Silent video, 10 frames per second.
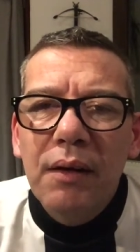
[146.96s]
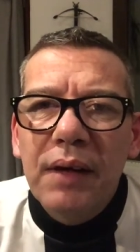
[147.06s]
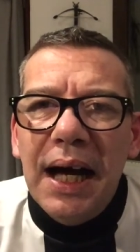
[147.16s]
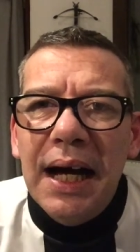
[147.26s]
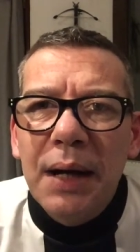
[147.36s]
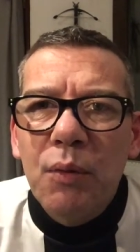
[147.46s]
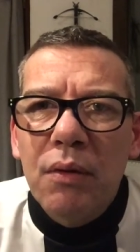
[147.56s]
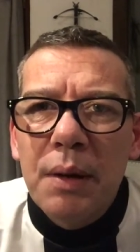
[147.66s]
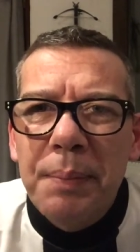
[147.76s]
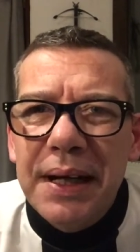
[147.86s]
I
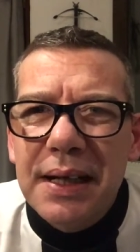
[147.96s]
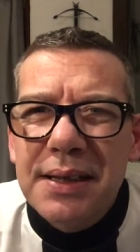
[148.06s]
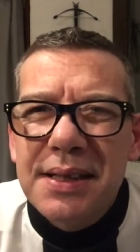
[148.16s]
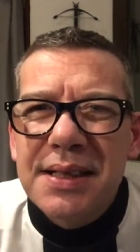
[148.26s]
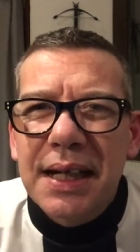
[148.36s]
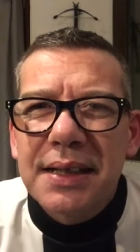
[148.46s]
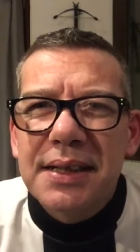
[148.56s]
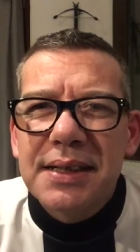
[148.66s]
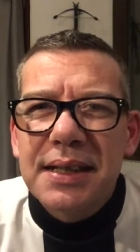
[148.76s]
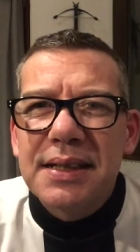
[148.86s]
were a bit at
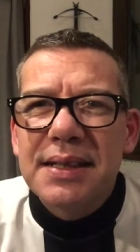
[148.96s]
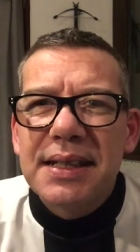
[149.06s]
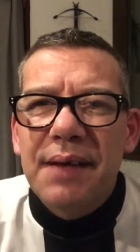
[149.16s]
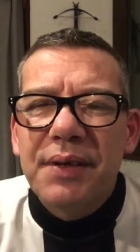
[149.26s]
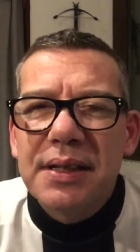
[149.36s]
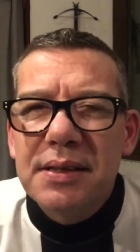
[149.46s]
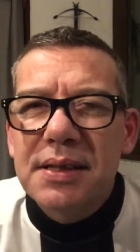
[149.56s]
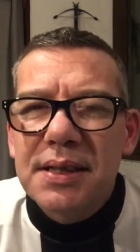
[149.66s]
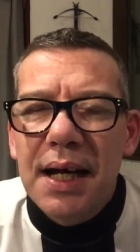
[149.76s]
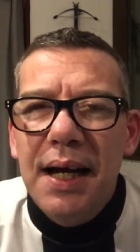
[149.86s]
sixes and
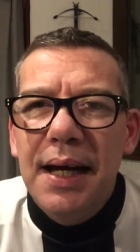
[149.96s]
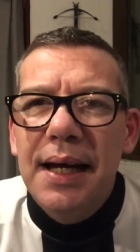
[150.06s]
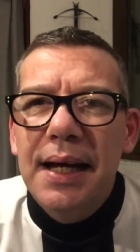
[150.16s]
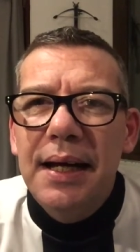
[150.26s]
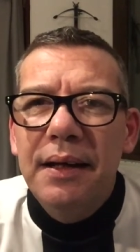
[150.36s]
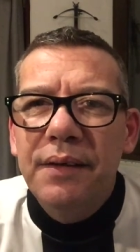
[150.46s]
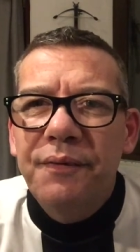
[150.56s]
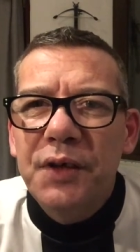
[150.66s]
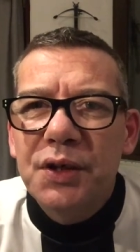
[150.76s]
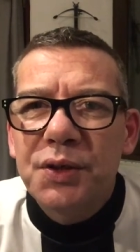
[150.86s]
sevens in the
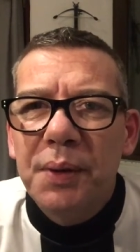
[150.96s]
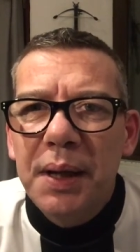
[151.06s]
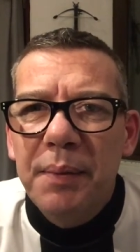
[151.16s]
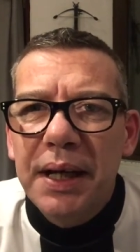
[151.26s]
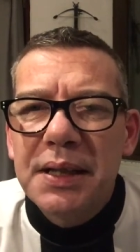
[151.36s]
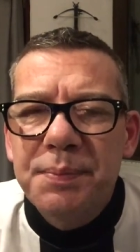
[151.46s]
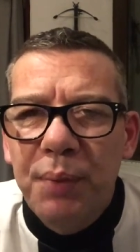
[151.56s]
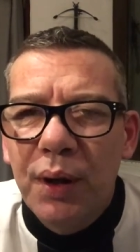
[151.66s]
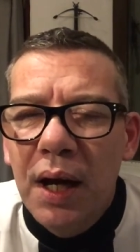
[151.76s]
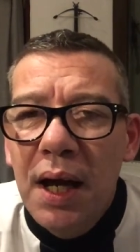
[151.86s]
first 20 minutes,
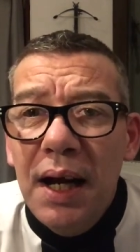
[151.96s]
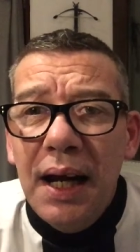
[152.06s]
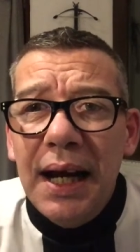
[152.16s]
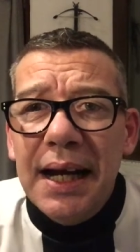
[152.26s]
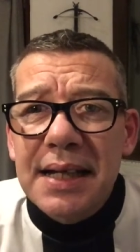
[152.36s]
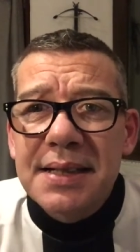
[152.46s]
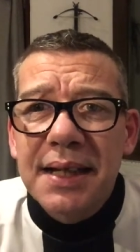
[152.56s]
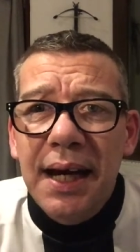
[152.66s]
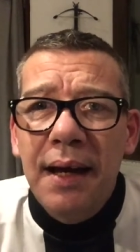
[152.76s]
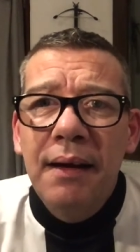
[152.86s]
but like I
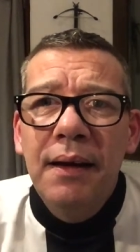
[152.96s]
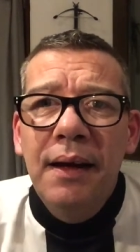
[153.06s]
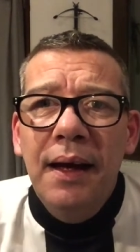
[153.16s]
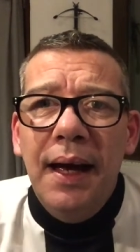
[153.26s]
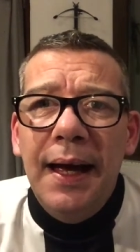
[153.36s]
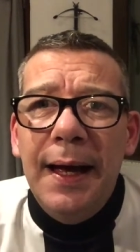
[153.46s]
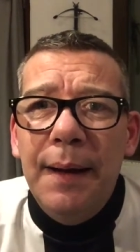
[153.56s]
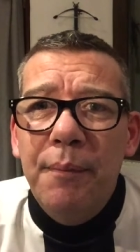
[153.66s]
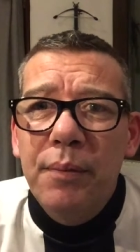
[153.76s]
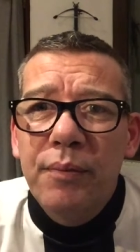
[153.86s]
say,
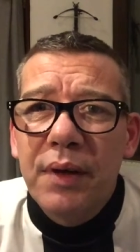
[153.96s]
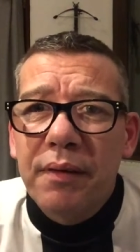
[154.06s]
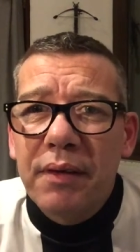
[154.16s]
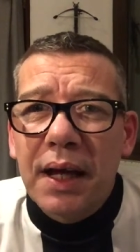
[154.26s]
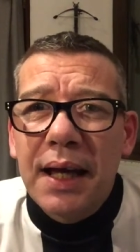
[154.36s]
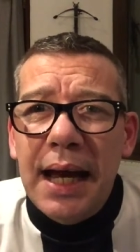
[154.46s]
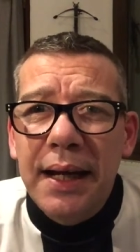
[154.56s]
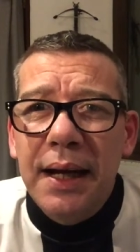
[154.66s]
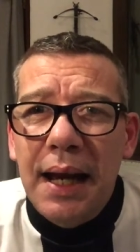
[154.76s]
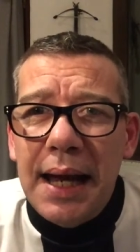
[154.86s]
they kind
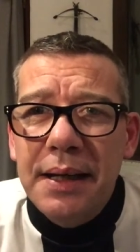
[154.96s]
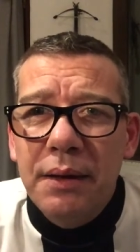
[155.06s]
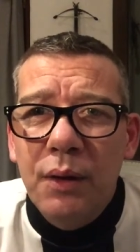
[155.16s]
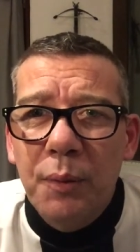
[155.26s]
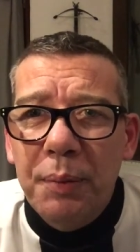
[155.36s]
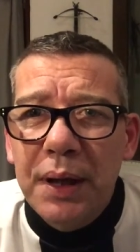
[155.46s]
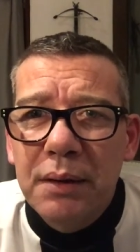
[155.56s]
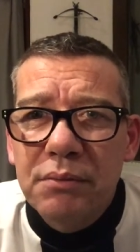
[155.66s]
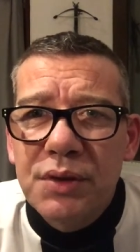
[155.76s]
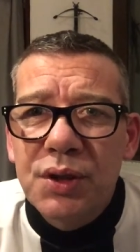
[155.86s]
of lightened up,
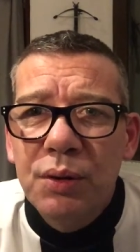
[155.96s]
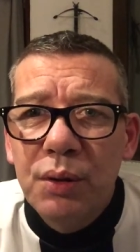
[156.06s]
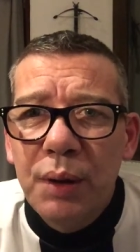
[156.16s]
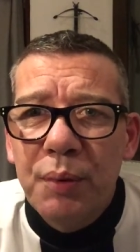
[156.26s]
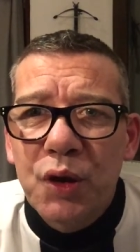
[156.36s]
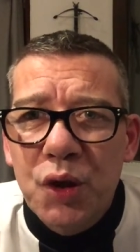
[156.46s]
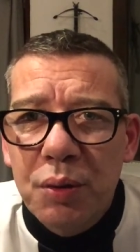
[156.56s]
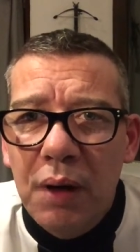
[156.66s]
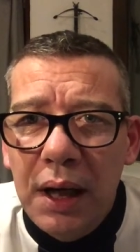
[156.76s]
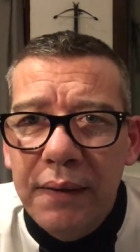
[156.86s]
and slowly but
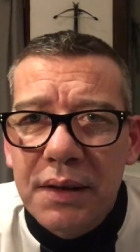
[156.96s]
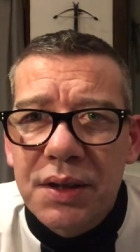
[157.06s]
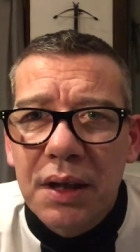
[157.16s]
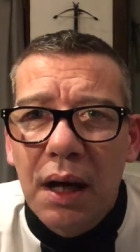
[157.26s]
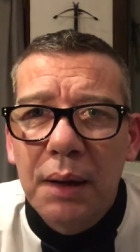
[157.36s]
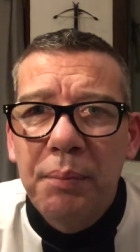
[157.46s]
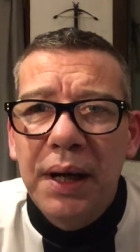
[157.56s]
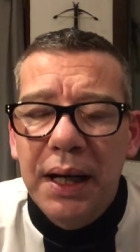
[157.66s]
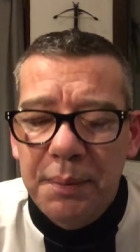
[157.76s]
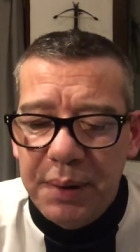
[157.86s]
surely they started
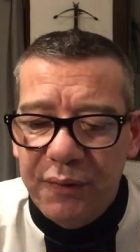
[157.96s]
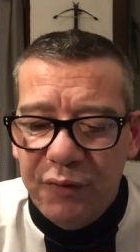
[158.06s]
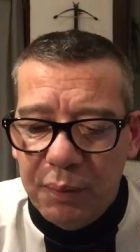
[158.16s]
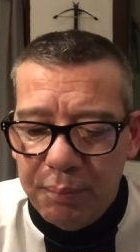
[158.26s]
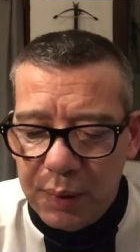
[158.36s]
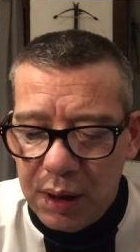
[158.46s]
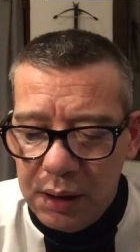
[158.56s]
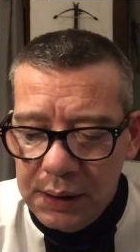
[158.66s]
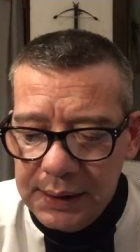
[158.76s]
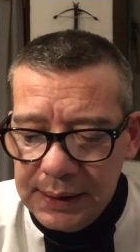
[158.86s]
playing a bit of football.
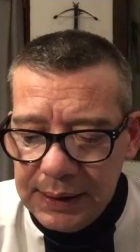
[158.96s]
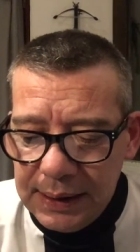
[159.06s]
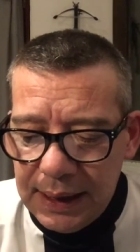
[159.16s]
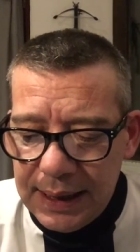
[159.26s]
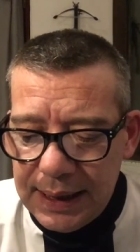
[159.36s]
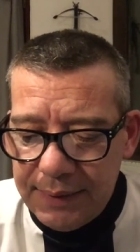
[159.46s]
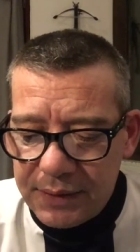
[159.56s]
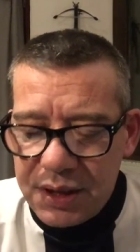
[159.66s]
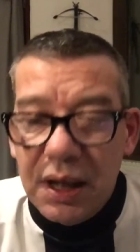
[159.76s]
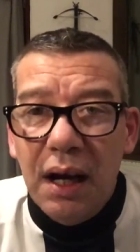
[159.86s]
They
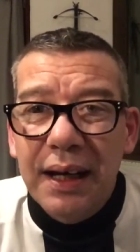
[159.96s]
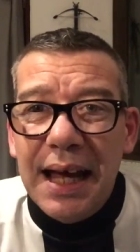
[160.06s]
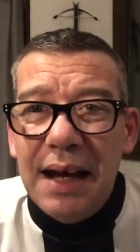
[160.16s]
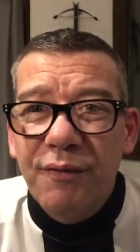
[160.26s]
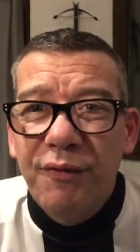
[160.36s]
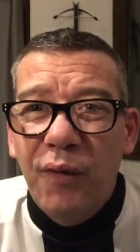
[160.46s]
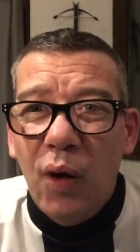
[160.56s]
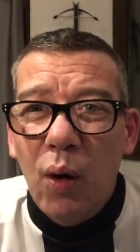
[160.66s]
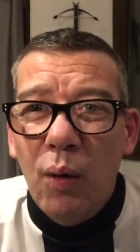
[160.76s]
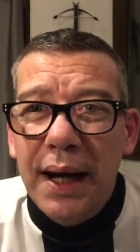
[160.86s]
started getting
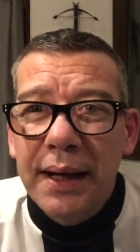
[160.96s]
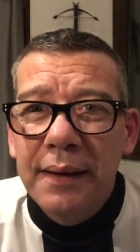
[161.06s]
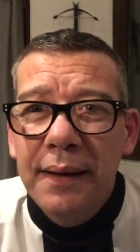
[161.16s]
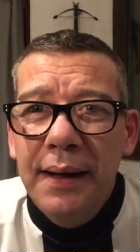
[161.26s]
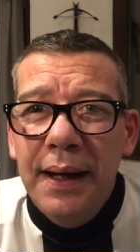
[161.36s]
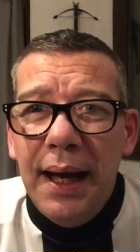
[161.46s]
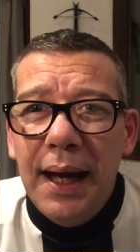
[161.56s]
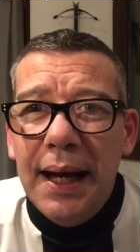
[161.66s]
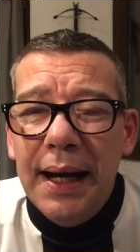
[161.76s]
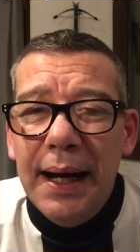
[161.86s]
forward,
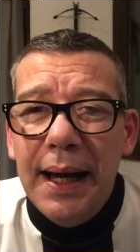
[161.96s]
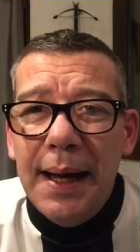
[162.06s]
and